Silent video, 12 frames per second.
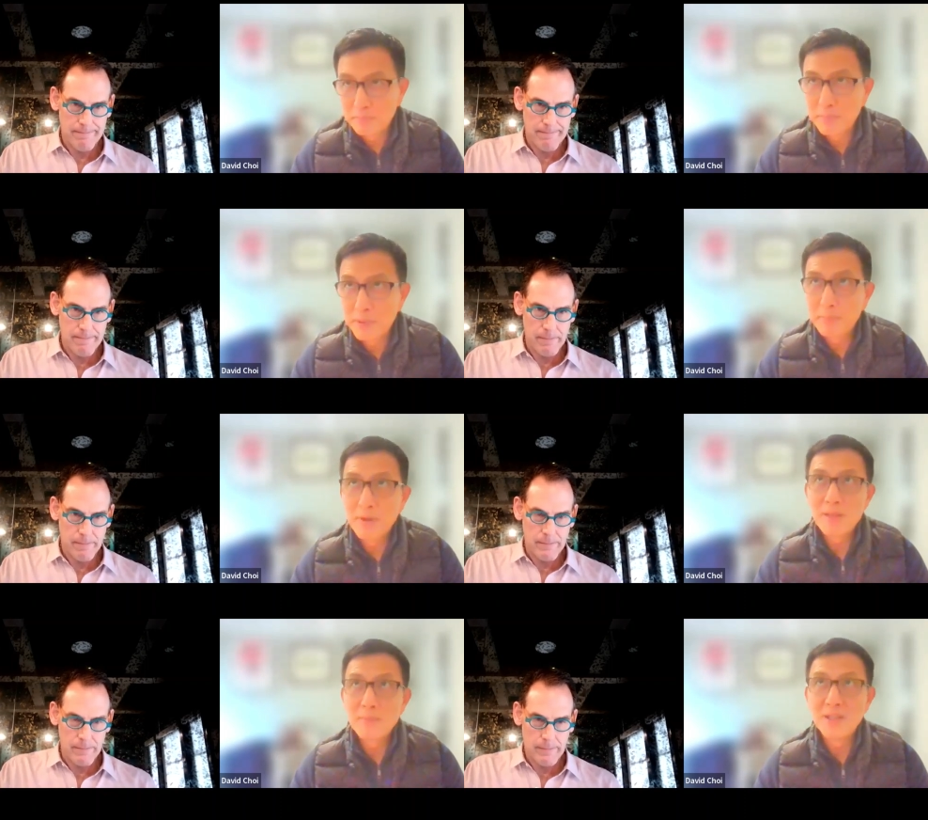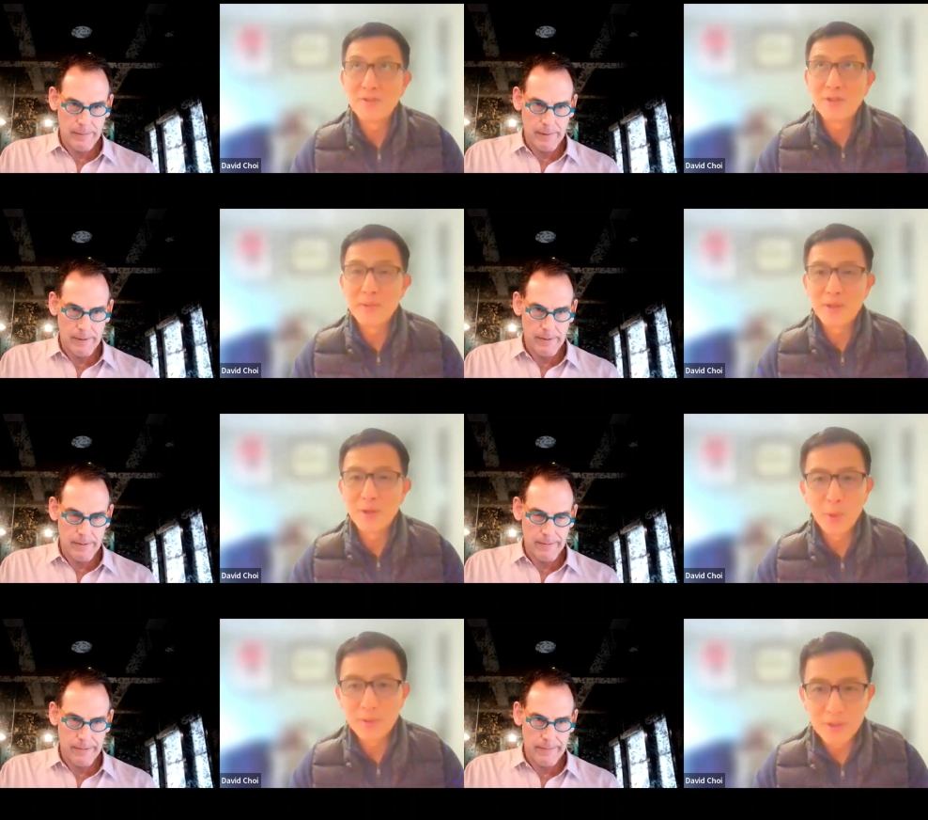Speaker 1: prepare themselves to be
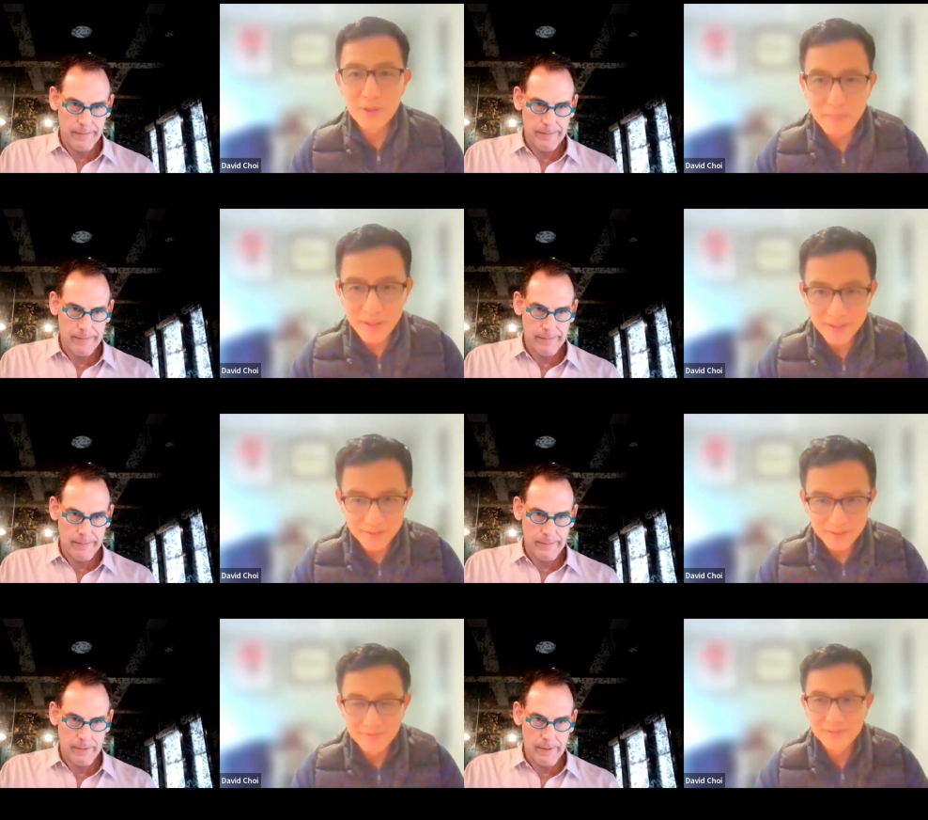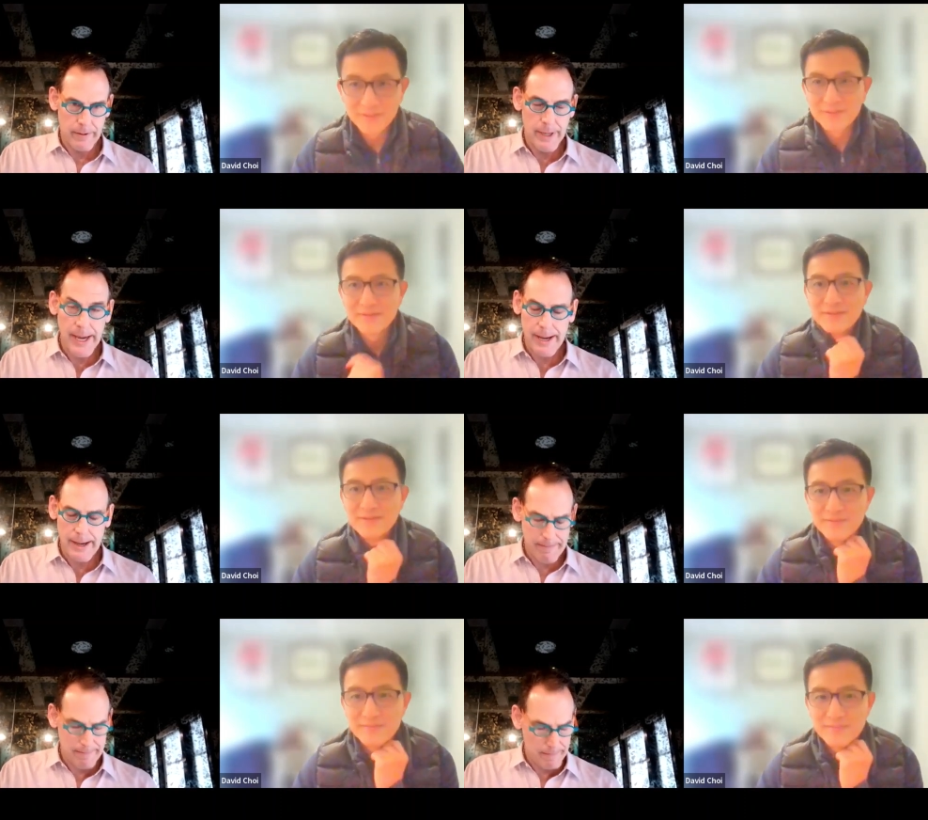globally competitive?
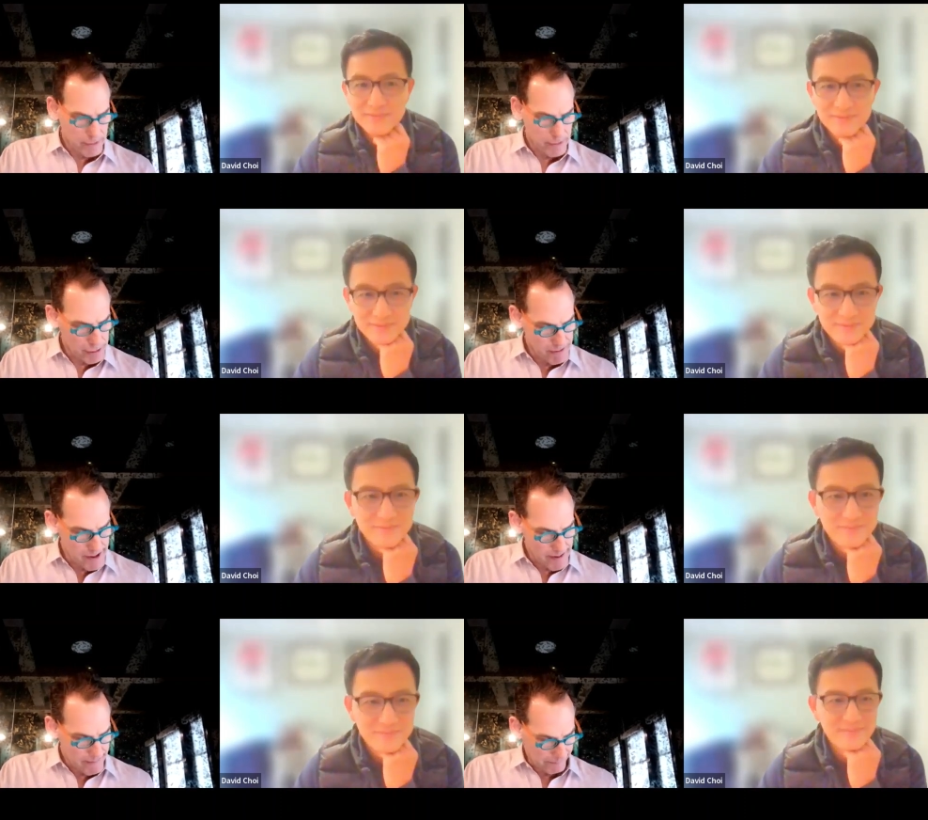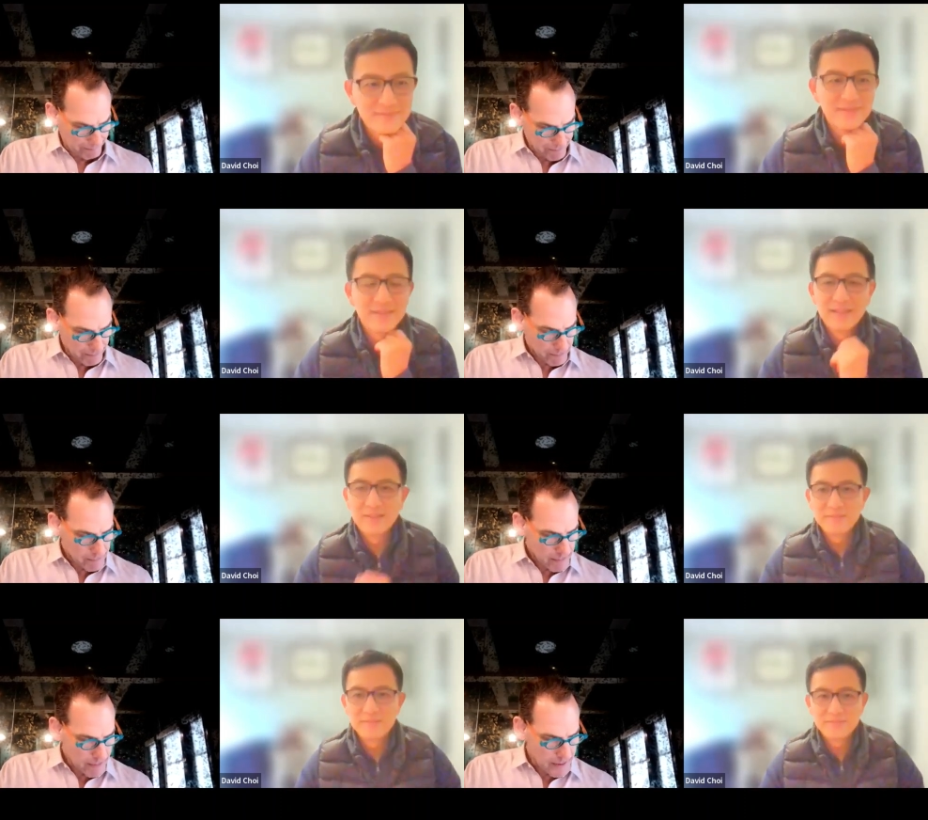
Speaker 2: Yeah, sure.
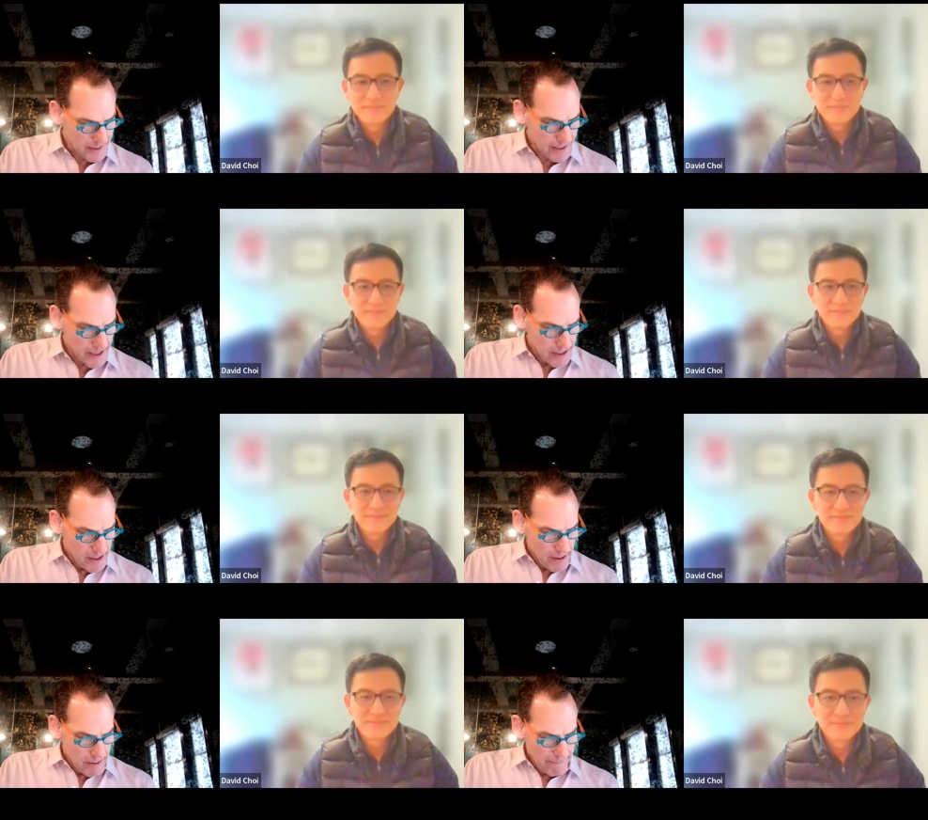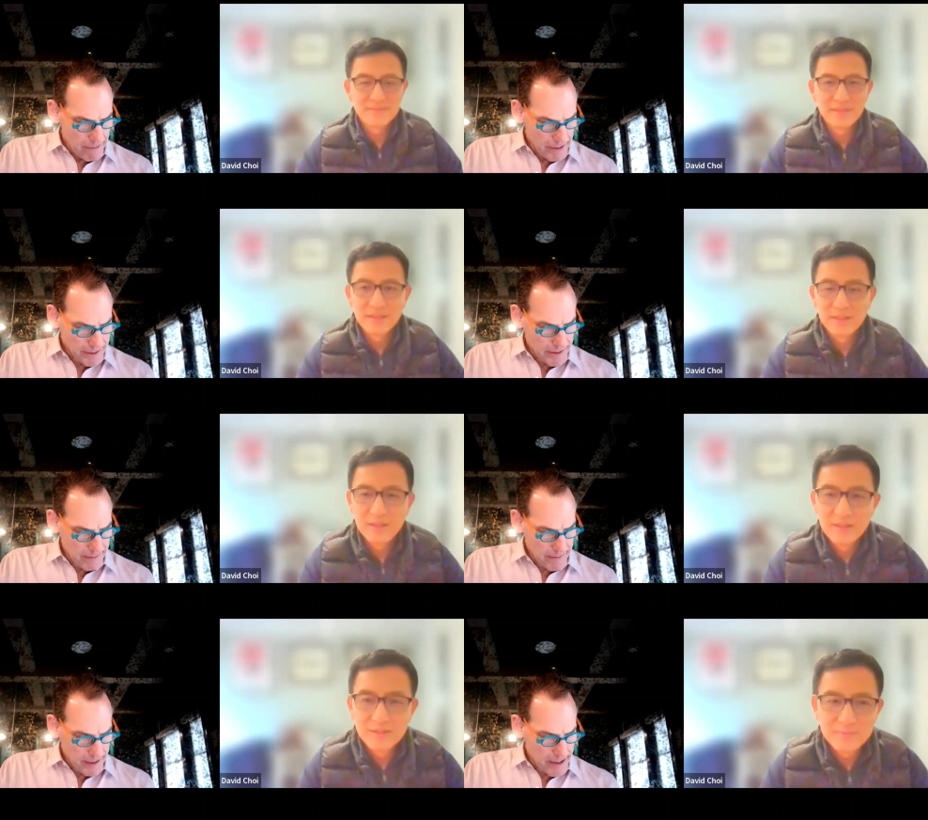First,
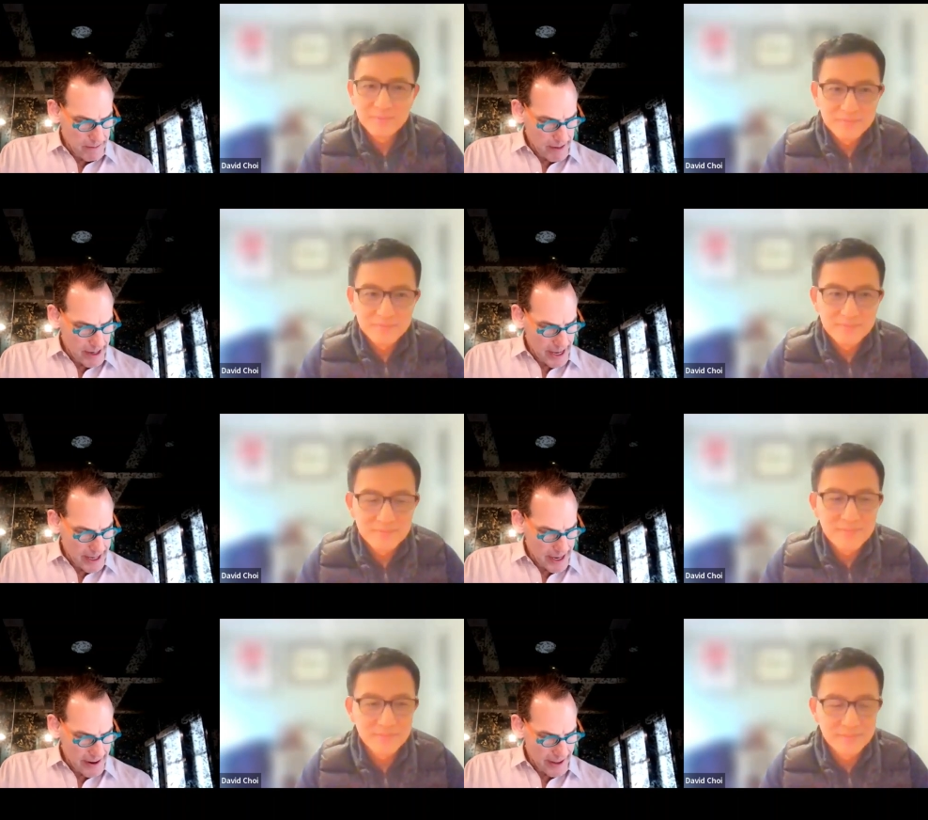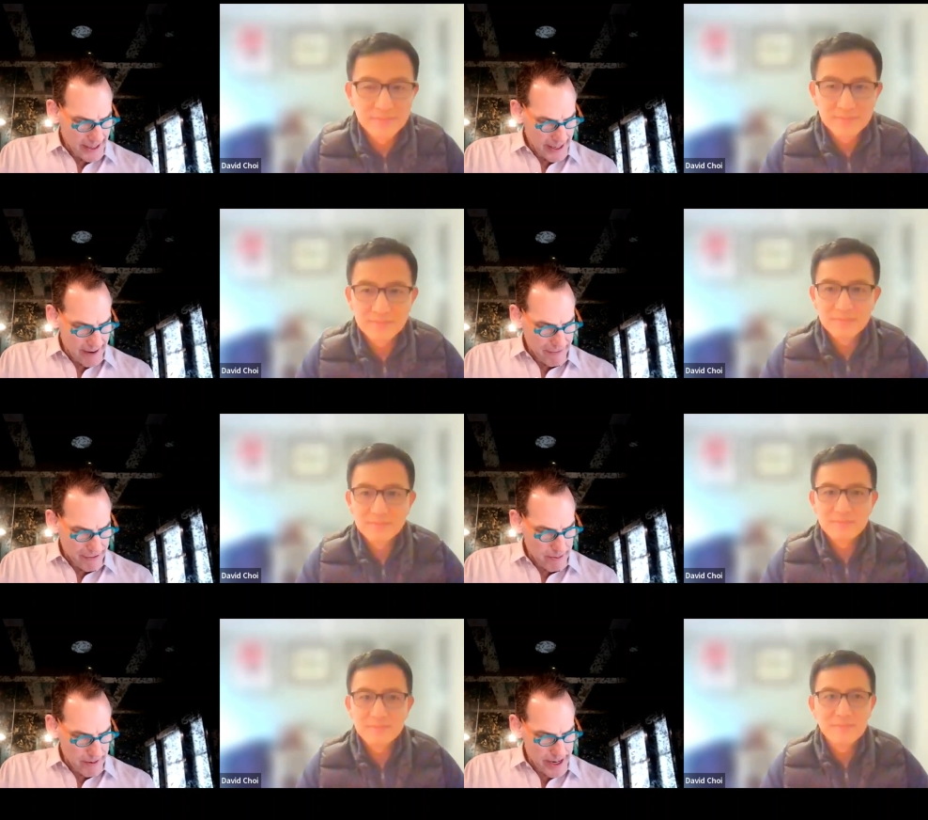you know, I think I
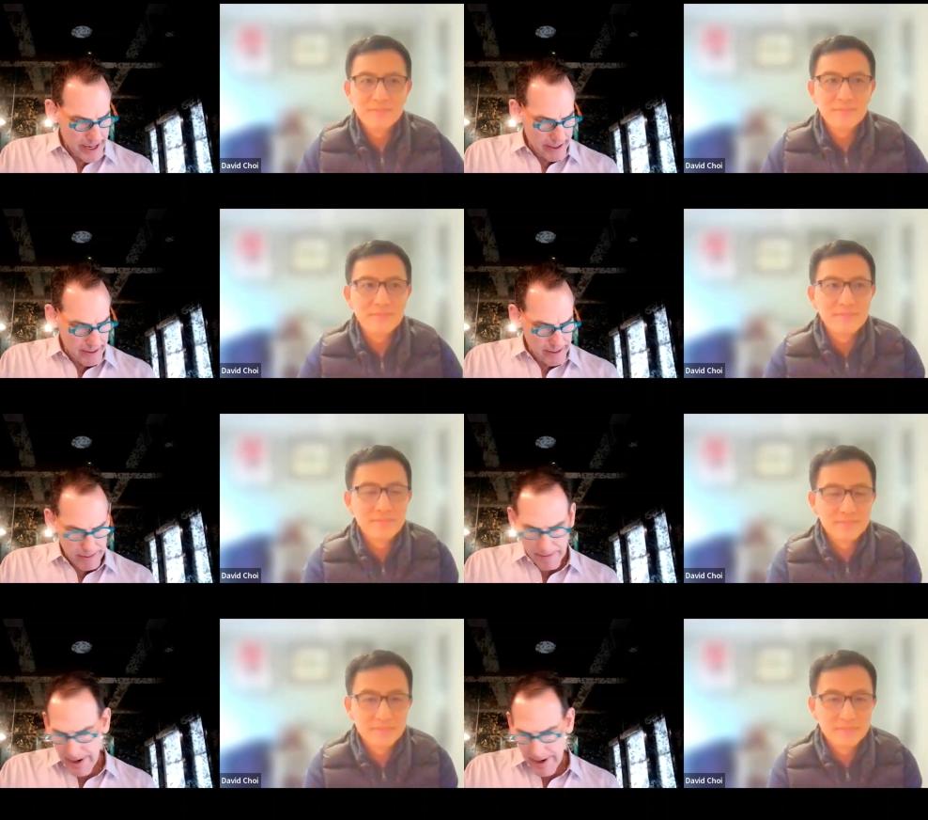have three